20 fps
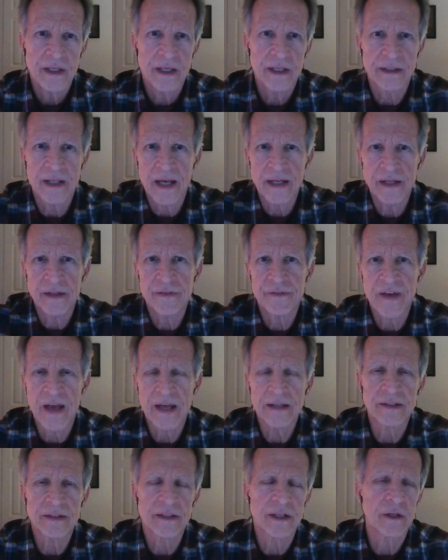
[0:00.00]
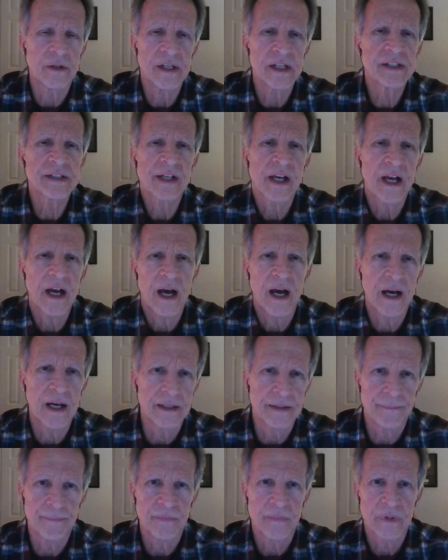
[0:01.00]
in light of the fact that there is a
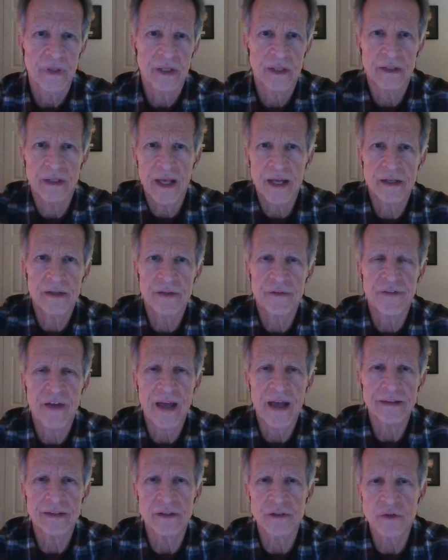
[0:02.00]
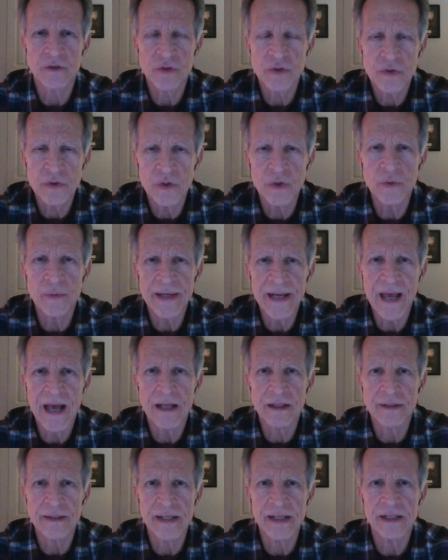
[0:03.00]
God, in light of the fact that the true
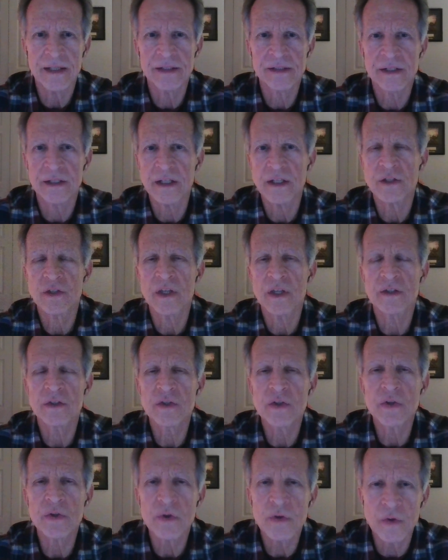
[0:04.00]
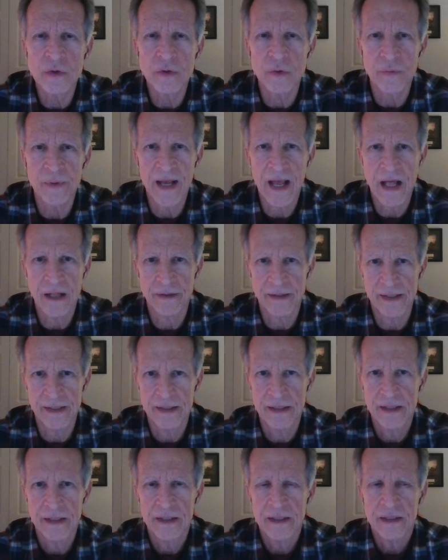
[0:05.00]
reality is an eternal
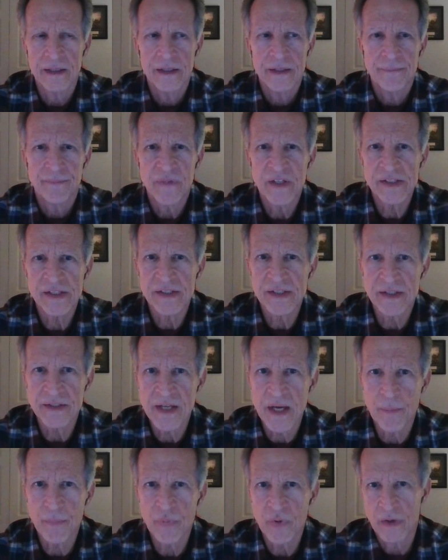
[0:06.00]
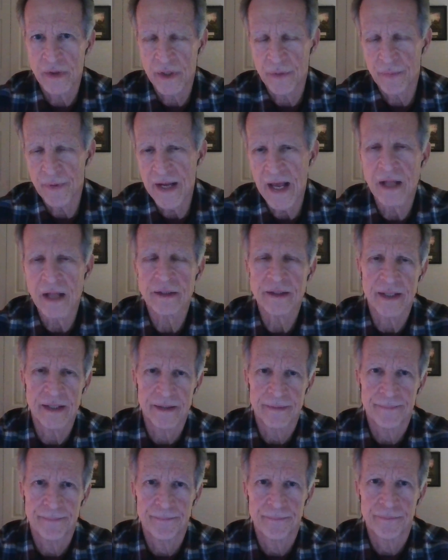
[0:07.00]
reality, this is a temporary
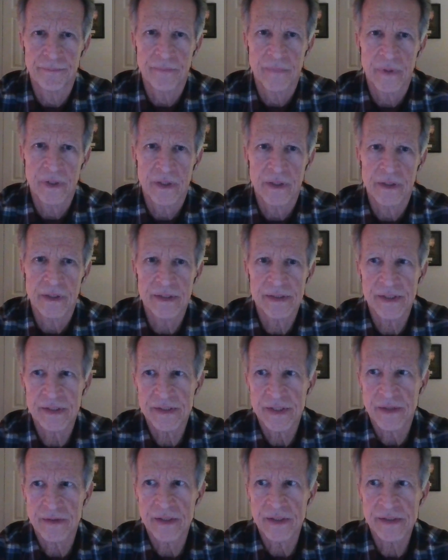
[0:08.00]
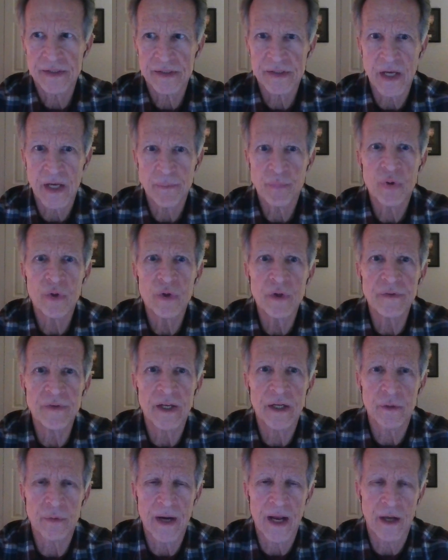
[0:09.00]
reality. This is a, this is a
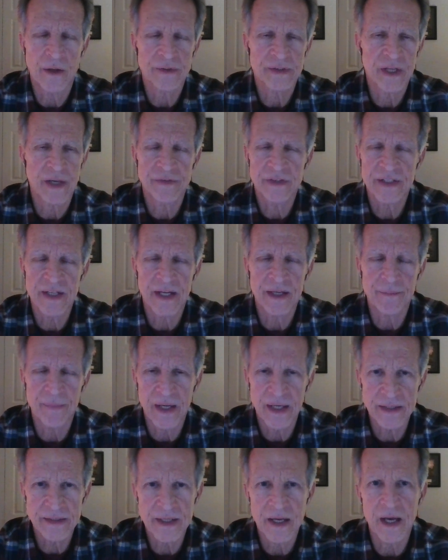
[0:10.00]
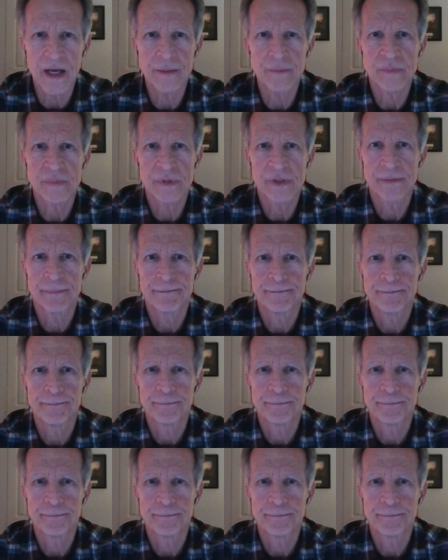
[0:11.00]
proving grounds. I've said it many times.